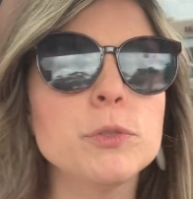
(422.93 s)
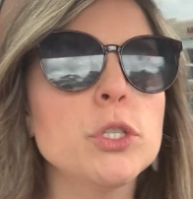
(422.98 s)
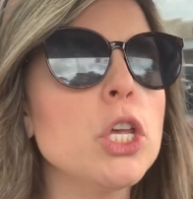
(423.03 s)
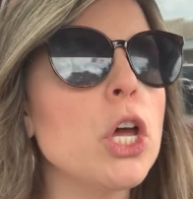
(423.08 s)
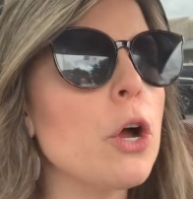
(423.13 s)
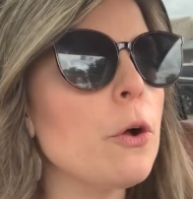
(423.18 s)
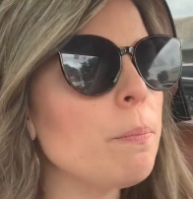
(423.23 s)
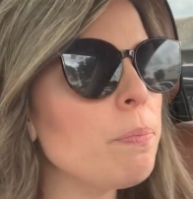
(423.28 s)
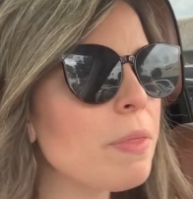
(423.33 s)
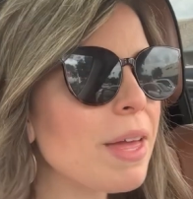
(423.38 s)

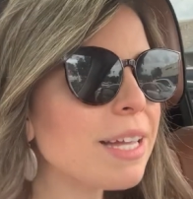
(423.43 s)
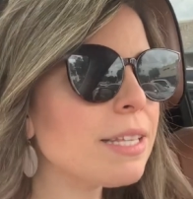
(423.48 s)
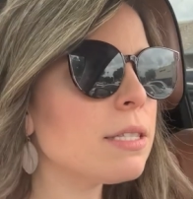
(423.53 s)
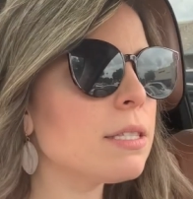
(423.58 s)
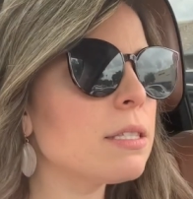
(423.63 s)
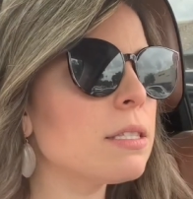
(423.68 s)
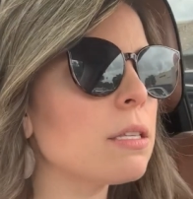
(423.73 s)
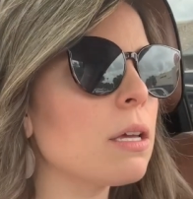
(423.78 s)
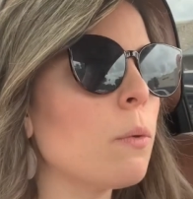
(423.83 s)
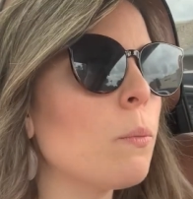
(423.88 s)
So
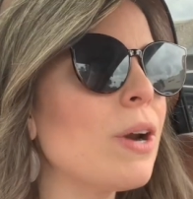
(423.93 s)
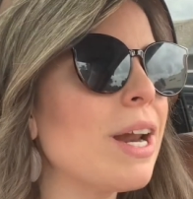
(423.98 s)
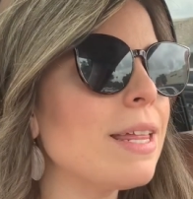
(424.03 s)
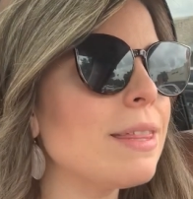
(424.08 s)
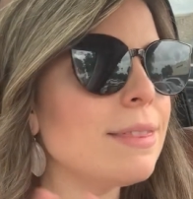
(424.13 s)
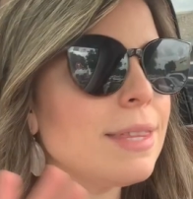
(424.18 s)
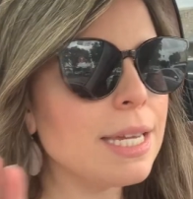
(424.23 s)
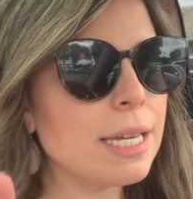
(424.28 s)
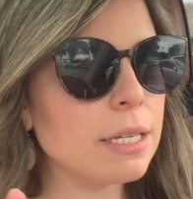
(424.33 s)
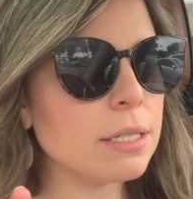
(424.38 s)
that's what I
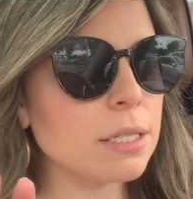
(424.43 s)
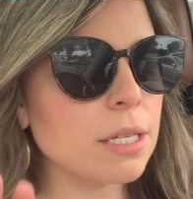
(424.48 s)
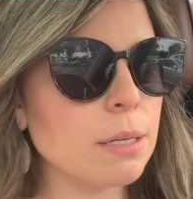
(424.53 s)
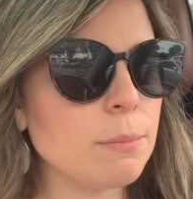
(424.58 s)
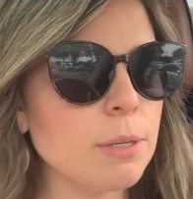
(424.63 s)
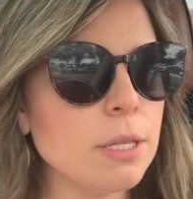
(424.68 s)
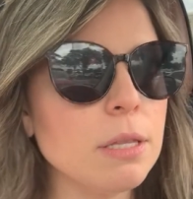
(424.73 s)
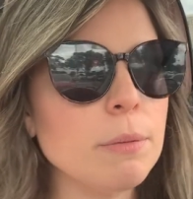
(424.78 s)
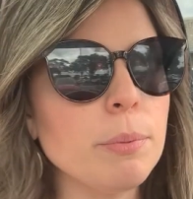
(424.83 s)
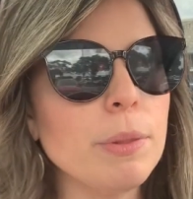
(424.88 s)
think is going to
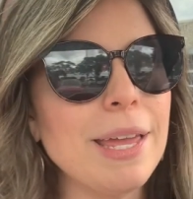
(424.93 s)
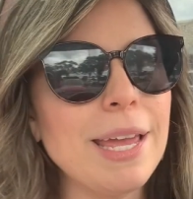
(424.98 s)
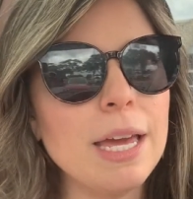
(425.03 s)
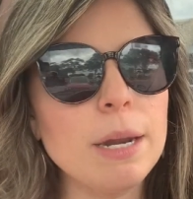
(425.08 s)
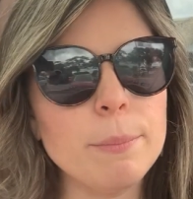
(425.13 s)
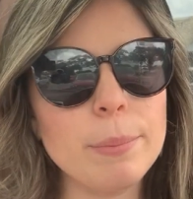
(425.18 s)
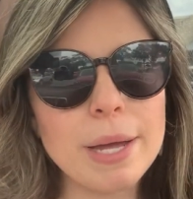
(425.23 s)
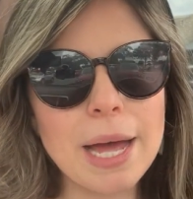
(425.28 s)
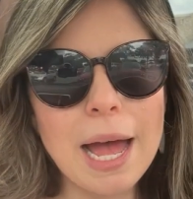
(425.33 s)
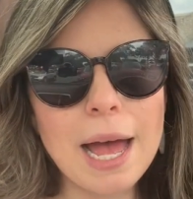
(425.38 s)
be the
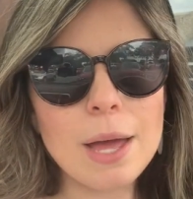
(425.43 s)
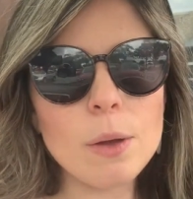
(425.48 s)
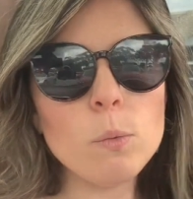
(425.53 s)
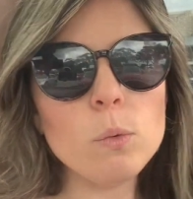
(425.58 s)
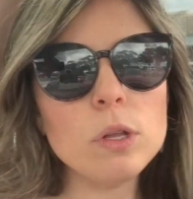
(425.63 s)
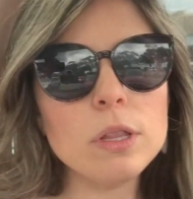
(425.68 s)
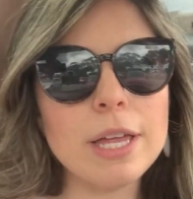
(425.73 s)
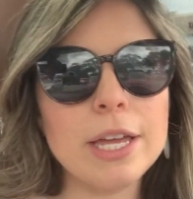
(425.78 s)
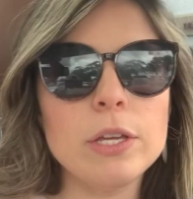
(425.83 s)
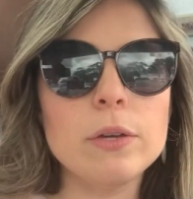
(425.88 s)
plan, but I
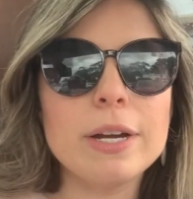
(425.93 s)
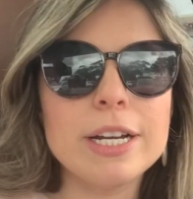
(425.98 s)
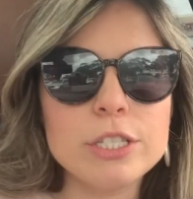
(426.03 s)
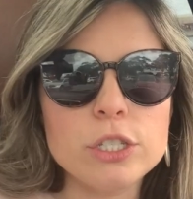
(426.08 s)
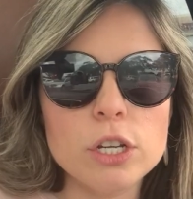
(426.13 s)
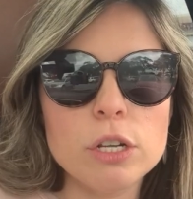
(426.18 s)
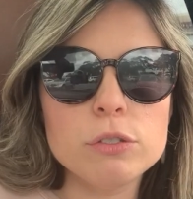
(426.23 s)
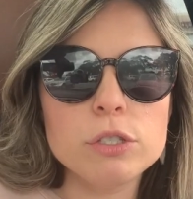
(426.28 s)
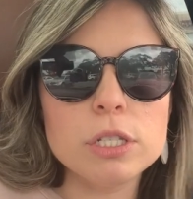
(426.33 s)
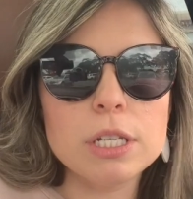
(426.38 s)
will let you
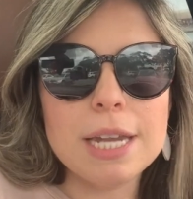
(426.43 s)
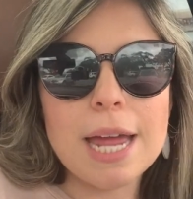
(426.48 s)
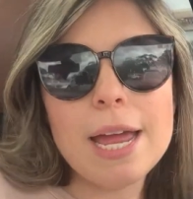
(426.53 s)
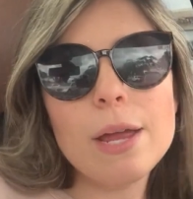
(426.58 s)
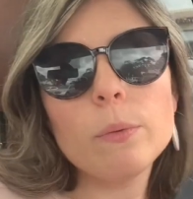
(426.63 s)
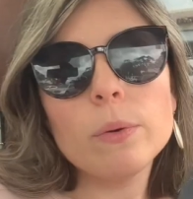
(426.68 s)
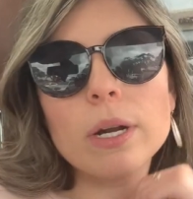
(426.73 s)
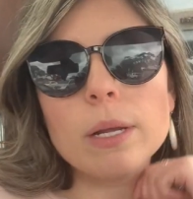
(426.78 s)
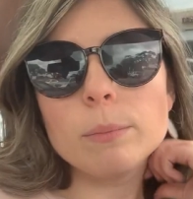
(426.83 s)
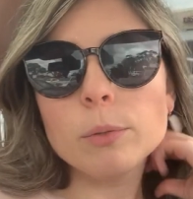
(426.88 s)
guys know
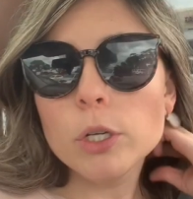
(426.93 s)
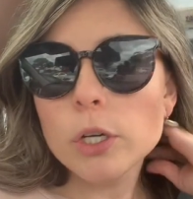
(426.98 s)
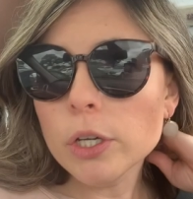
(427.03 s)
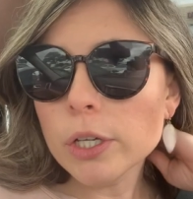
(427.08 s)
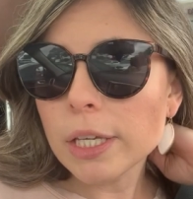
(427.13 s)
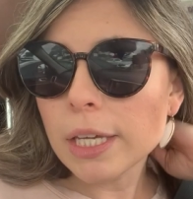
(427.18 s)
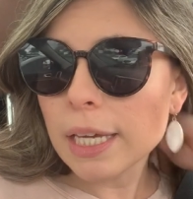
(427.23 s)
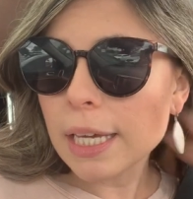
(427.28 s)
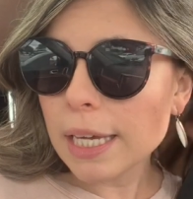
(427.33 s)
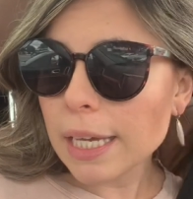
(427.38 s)
tonight when I'm
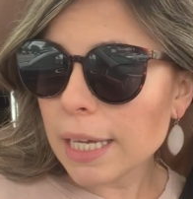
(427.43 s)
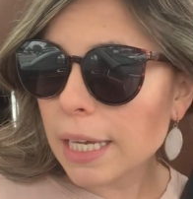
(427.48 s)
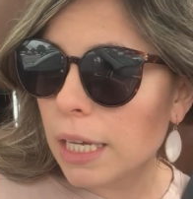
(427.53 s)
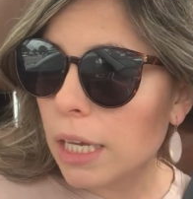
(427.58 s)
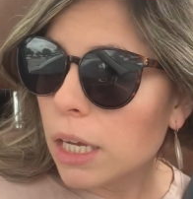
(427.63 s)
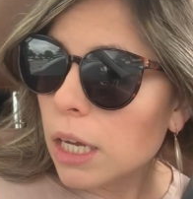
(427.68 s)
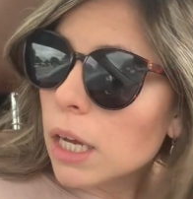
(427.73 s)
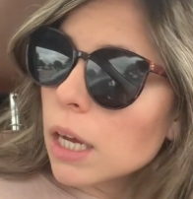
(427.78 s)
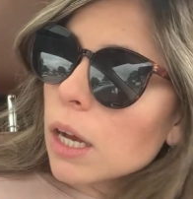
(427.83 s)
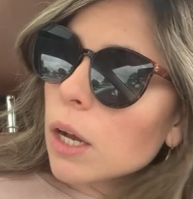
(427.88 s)

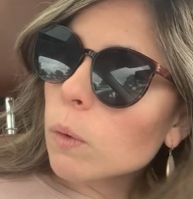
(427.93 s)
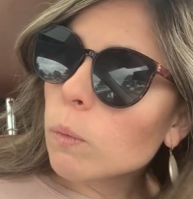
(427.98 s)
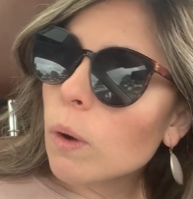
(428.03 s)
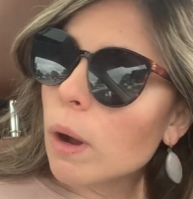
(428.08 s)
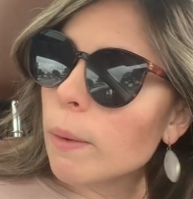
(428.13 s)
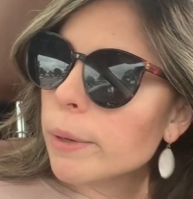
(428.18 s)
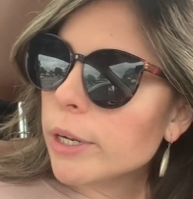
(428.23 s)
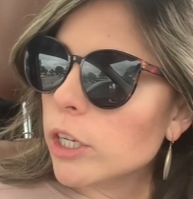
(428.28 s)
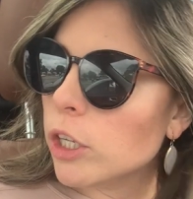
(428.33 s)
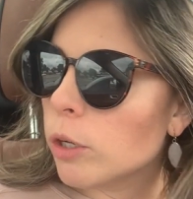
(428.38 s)
cooking
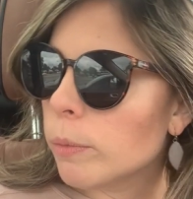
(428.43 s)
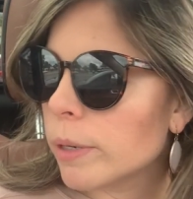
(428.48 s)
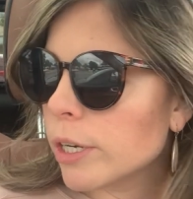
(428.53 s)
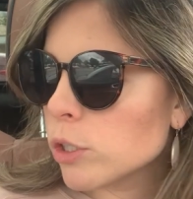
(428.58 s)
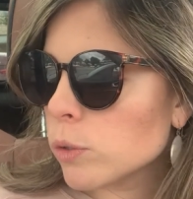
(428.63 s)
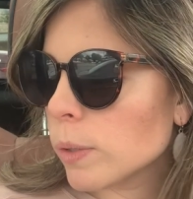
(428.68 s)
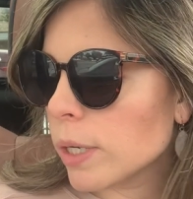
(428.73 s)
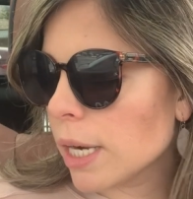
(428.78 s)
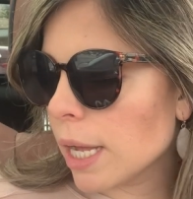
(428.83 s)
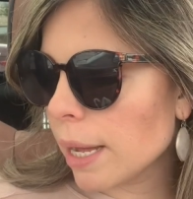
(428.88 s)
what we do, but I
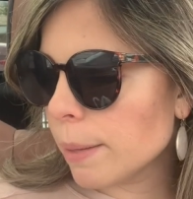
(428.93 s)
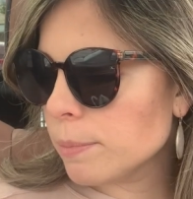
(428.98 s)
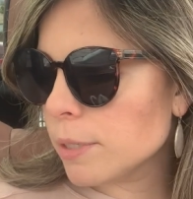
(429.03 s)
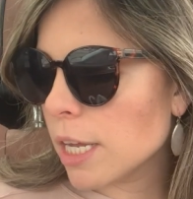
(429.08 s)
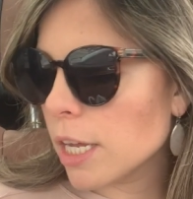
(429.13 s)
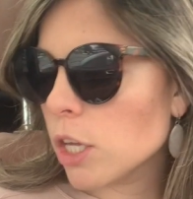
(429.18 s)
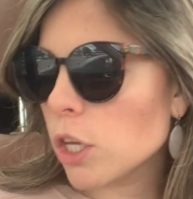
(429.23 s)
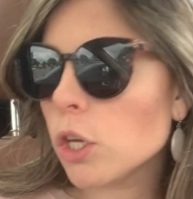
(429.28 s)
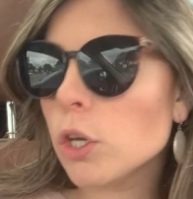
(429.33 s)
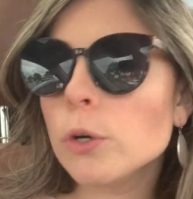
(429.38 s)
just wanted to
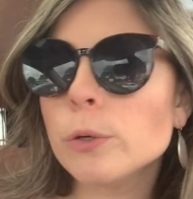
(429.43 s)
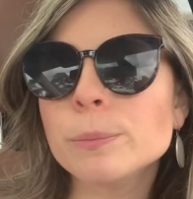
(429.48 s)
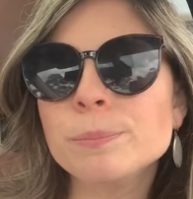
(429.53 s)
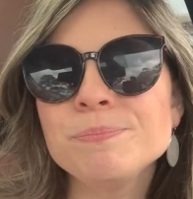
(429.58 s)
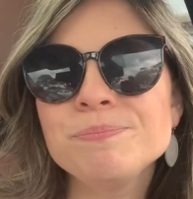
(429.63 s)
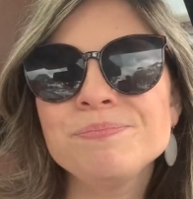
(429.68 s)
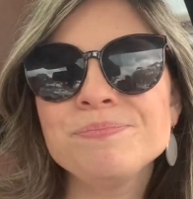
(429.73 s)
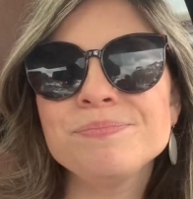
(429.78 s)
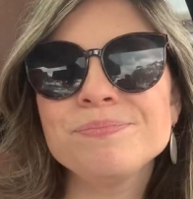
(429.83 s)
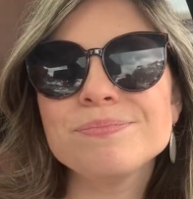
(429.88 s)
update you.
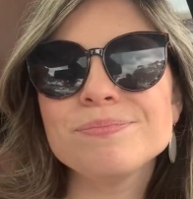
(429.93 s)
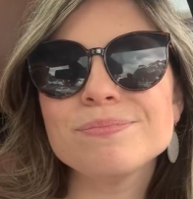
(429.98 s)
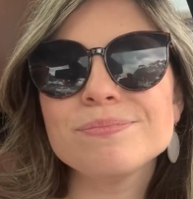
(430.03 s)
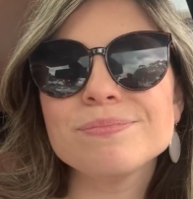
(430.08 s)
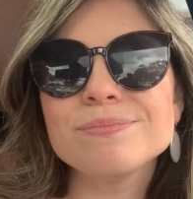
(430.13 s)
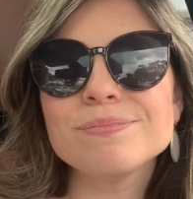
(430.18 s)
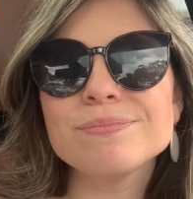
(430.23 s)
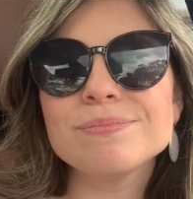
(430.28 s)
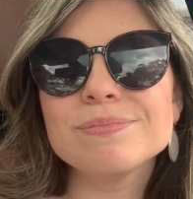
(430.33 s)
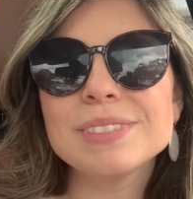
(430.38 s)

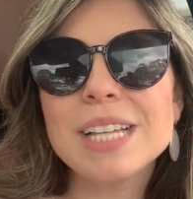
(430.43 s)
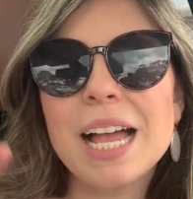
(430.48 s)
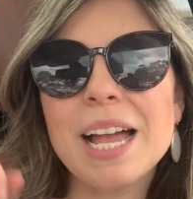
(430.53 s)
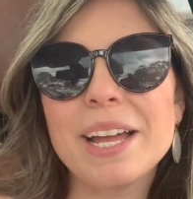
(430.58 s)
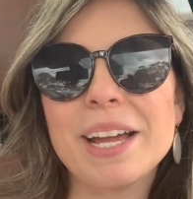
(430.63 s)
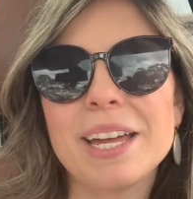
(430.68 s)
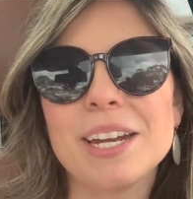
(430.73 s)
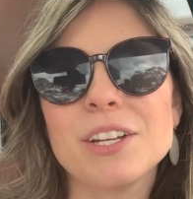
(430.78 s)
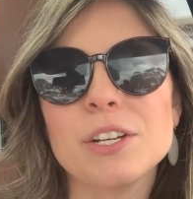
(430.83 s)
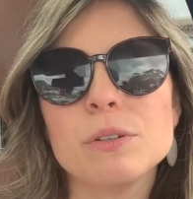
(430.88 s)
I
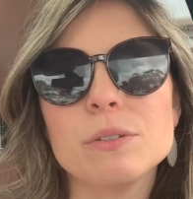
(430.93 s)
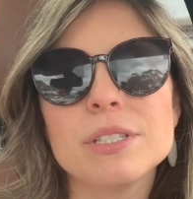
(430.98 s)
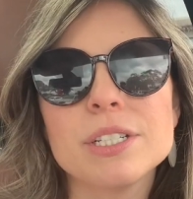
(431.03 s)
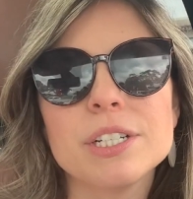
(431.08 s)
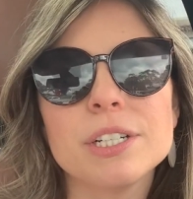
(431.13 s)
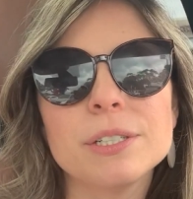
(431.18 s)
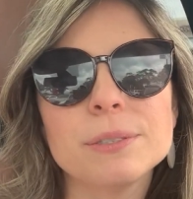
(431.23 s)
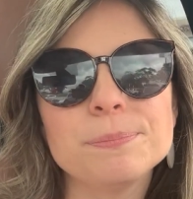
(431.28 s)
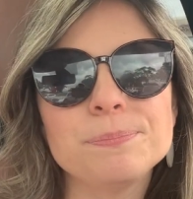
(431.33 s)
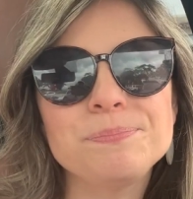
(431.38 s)
got to cook
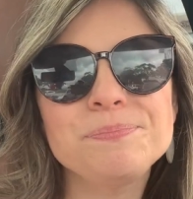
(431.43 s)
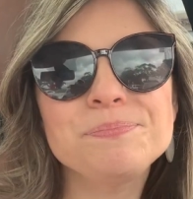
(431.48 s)
zero.